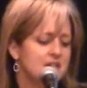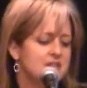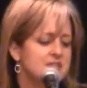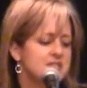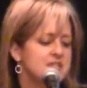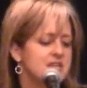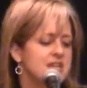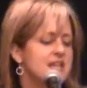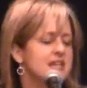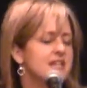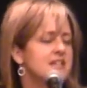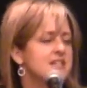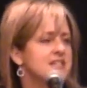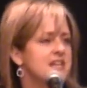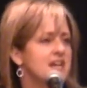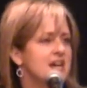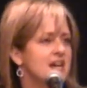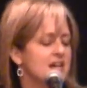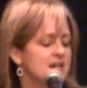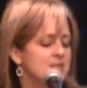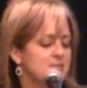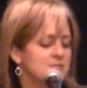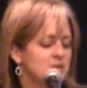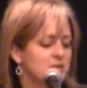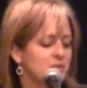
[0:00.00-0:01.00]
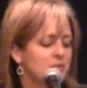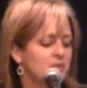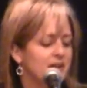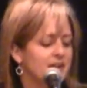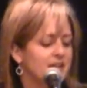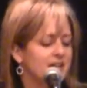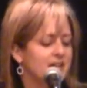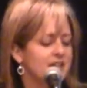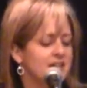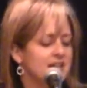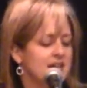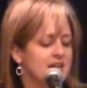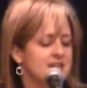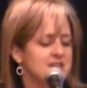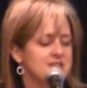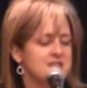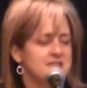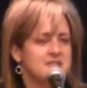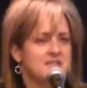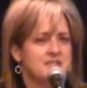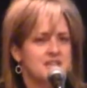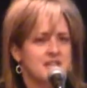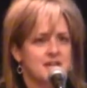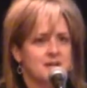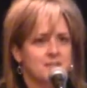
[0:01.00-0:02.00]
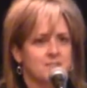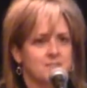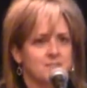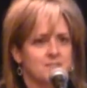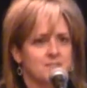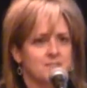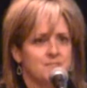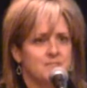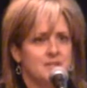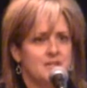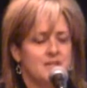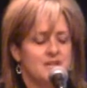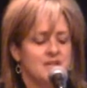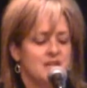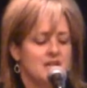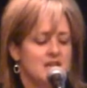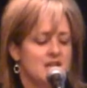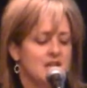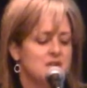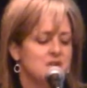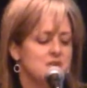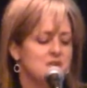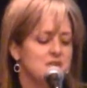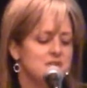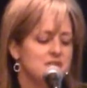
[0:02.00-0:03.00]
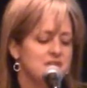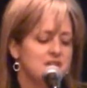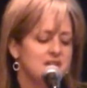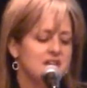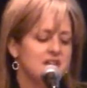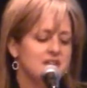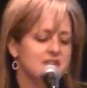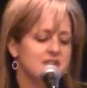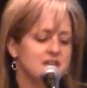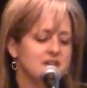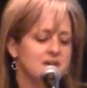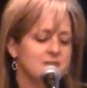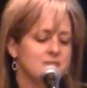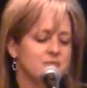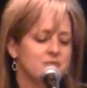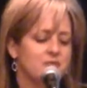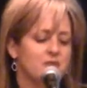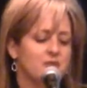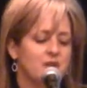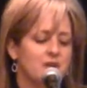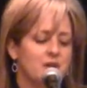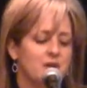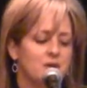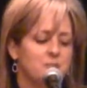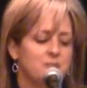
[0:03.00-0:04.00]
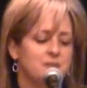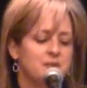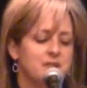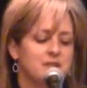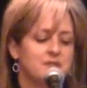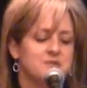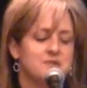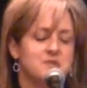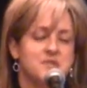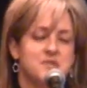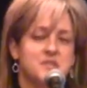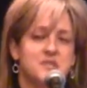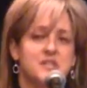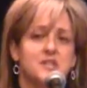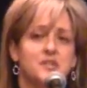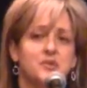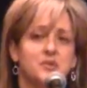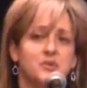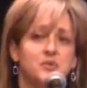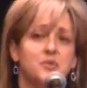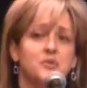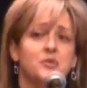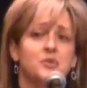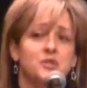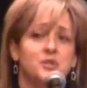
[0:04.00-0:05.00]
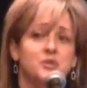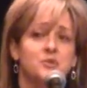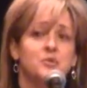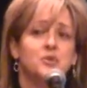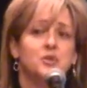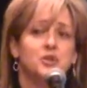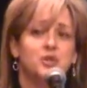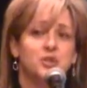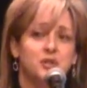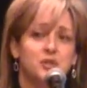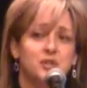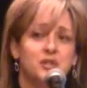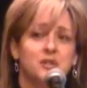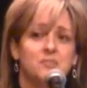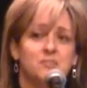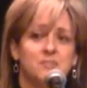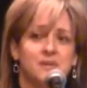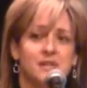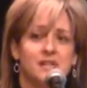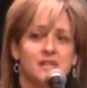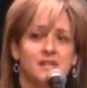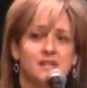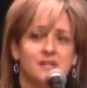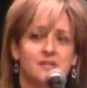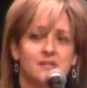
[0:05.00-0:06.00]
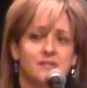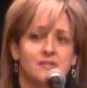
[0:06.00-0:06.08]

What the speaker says: Take time to recognize them and thank them for helping you see who you could be.